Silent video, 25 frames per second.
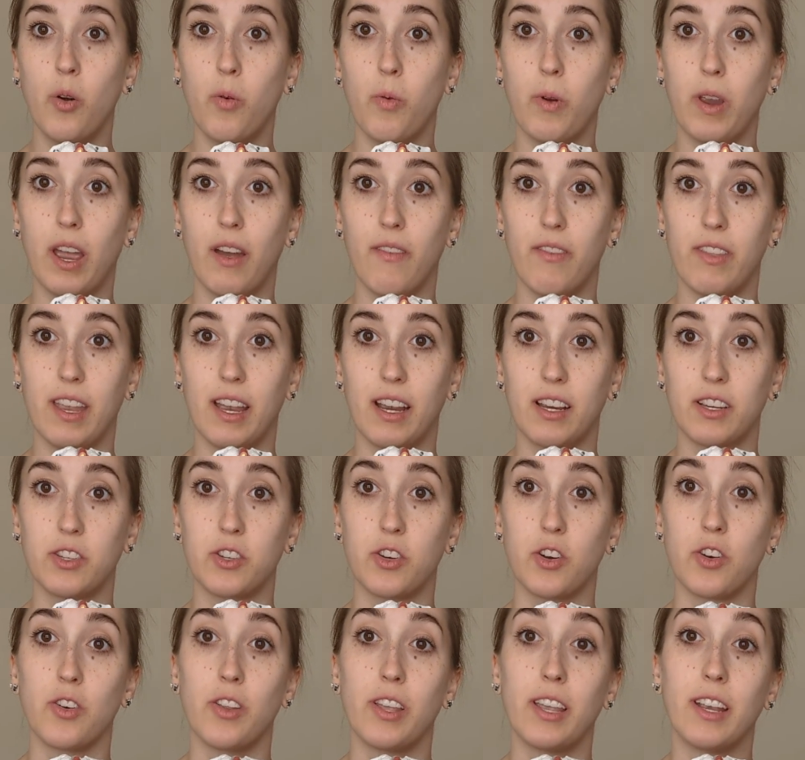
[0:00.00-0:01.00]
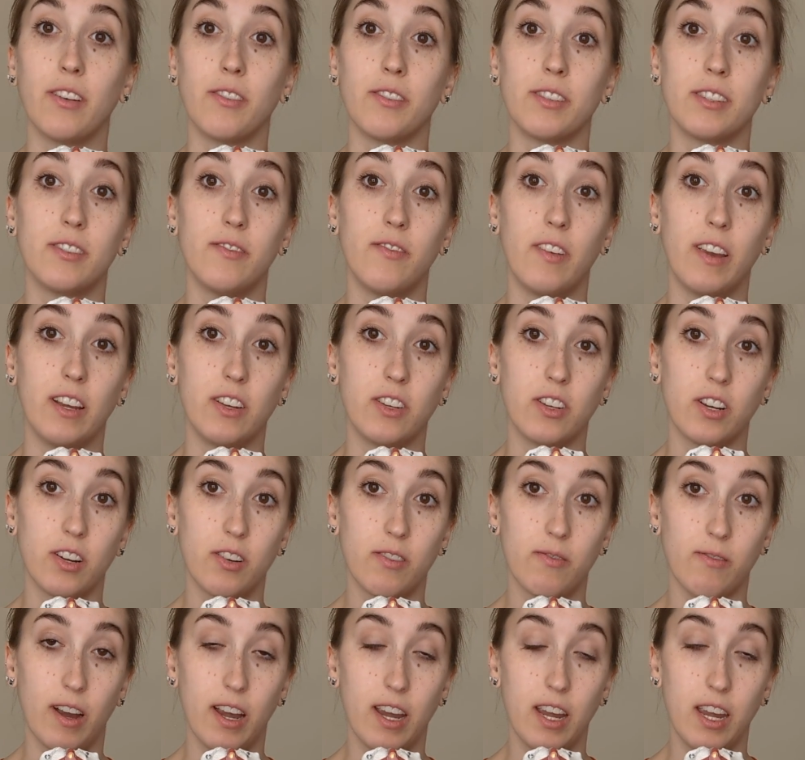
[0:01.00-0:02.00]
We have the external anal
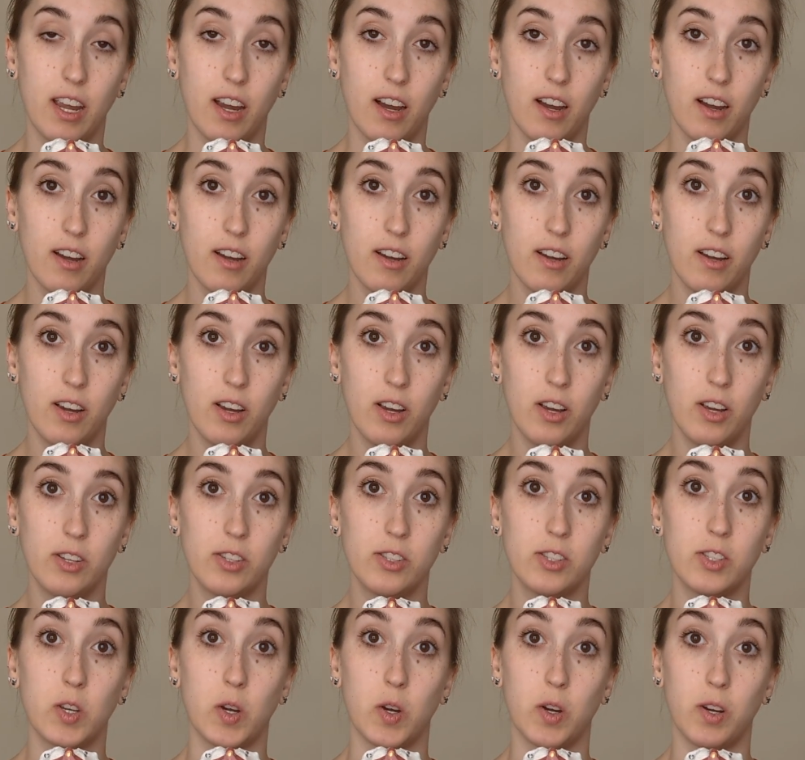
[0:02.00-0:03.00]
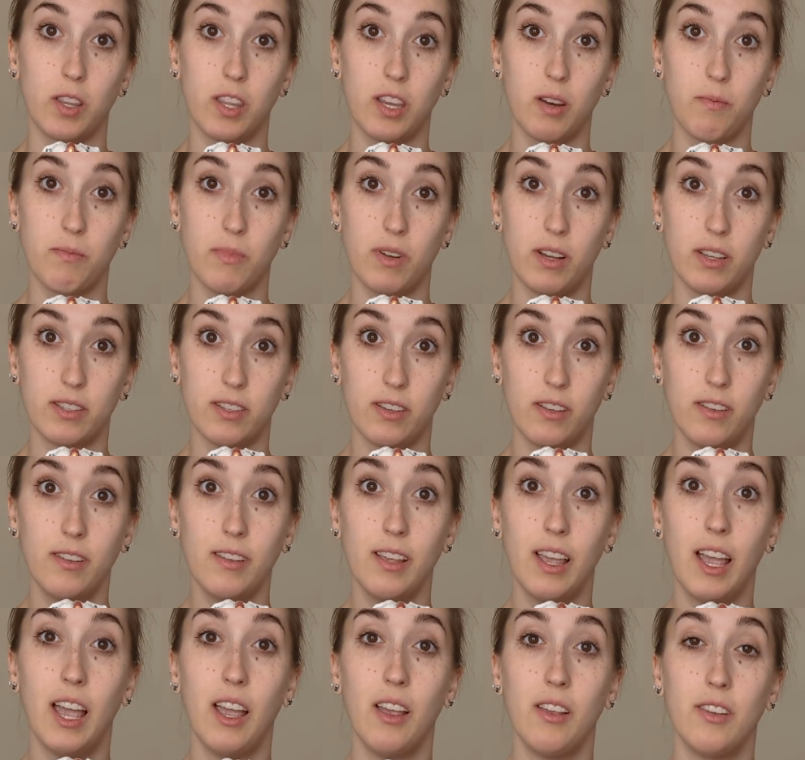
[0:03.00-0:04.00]
sphincter right here, circular
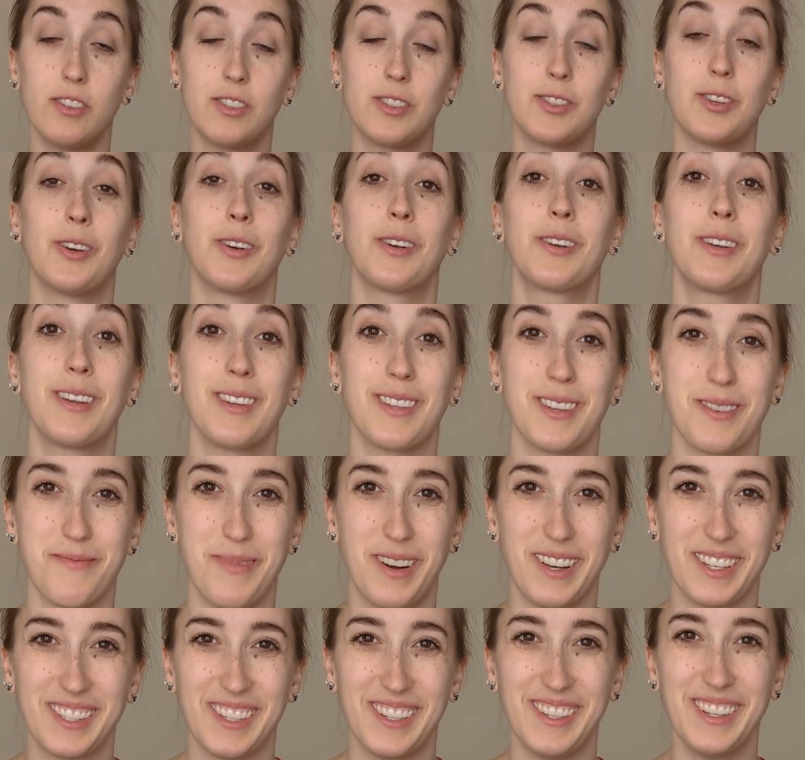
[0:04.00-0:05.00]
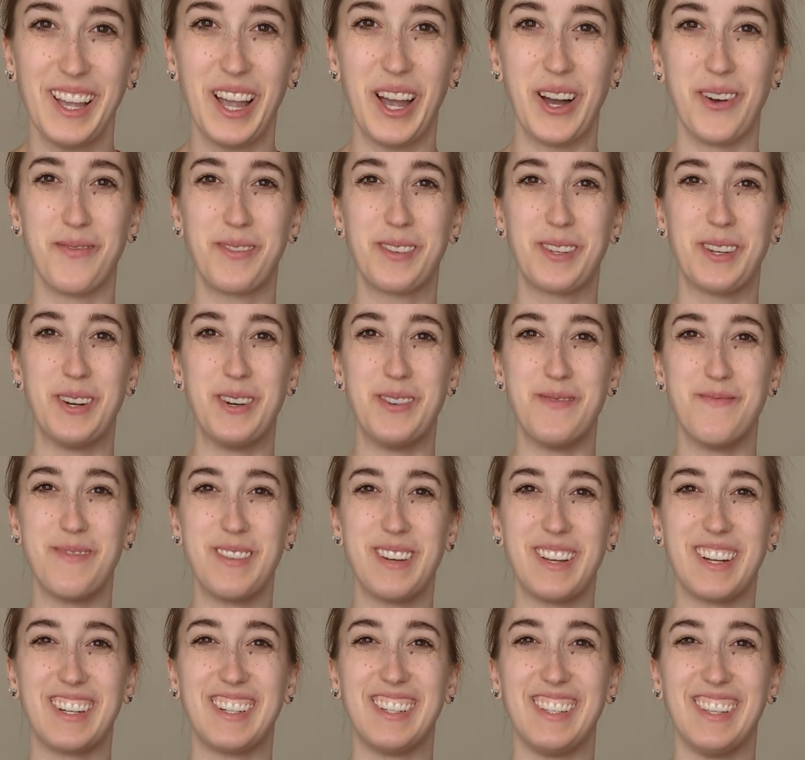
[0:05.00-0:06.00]
muscle. Circular muscle helps to
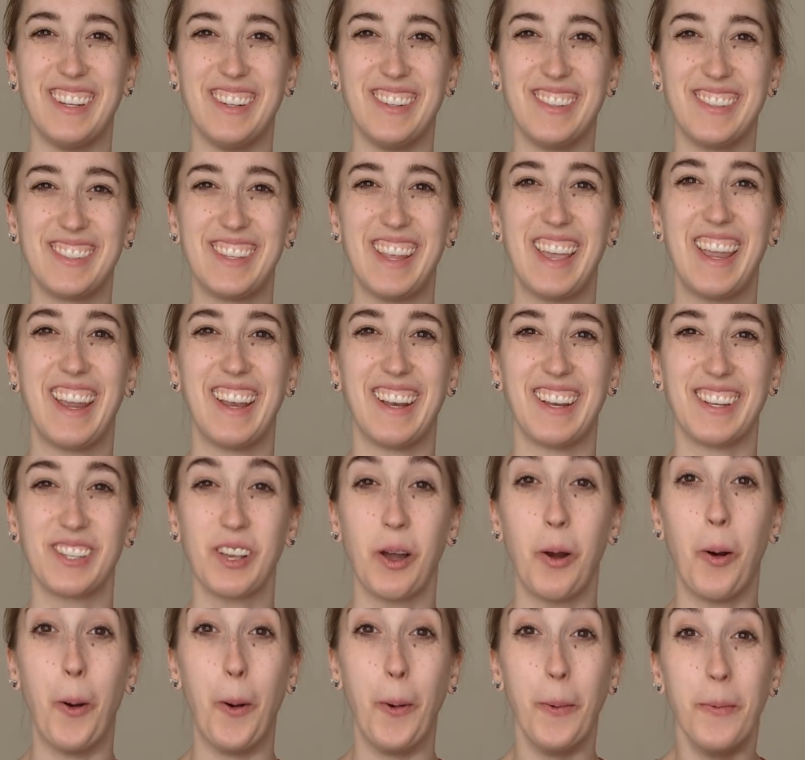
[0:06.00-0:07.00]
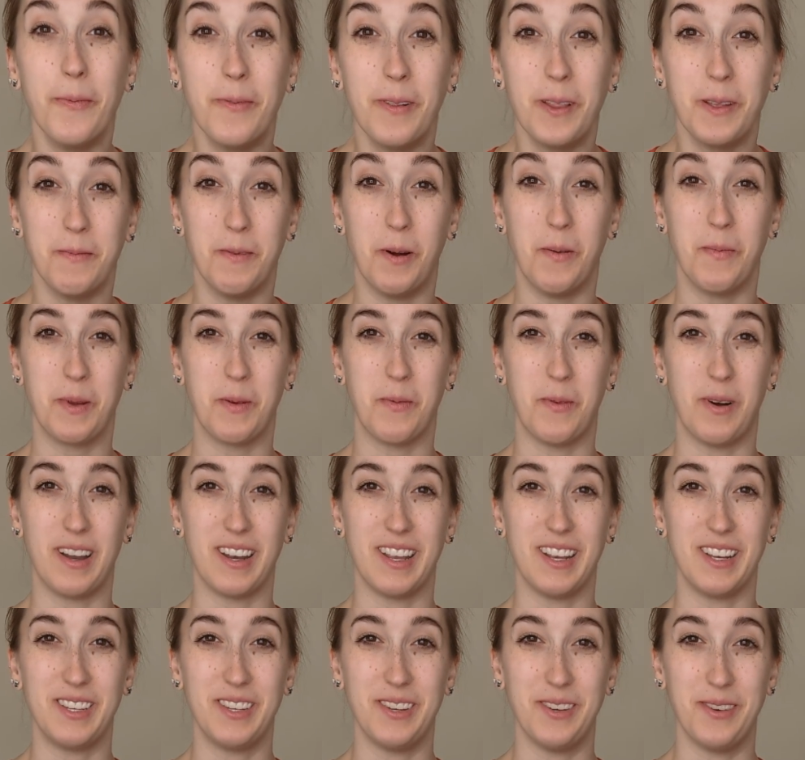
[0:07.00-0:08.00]
open and close the anus, hopefully when we
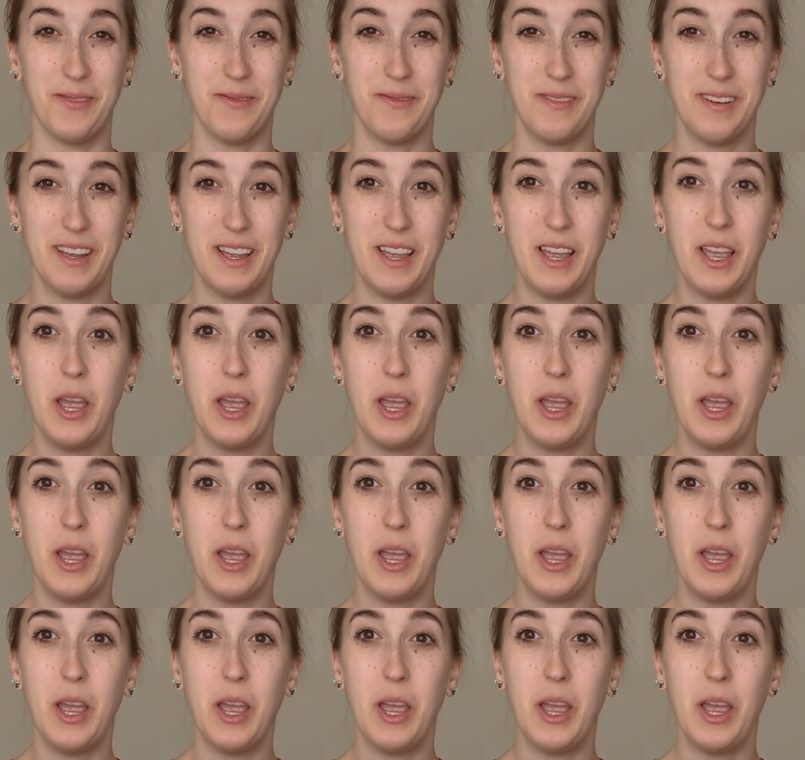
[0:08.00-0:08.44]
want it to.